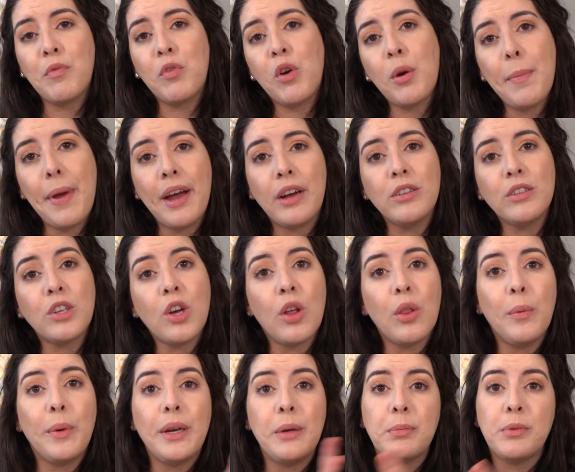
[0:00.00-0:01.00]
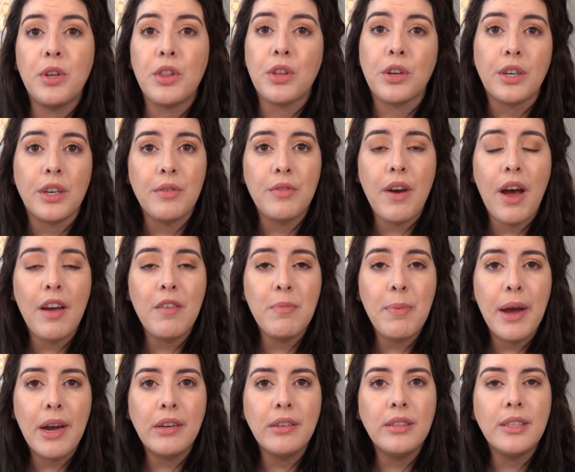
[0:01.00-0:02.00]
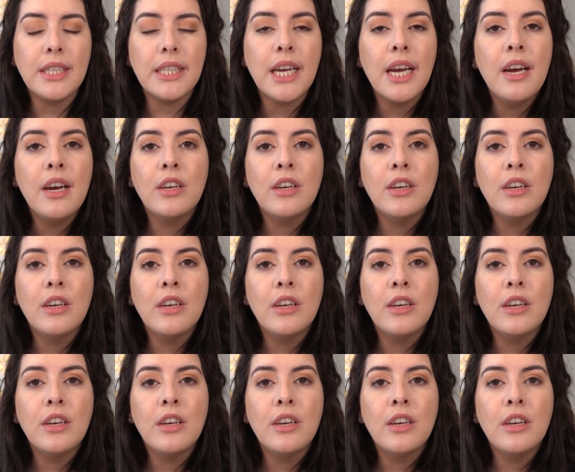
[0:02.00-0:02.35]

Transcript: 4 pounds all the way up to 35 pounds.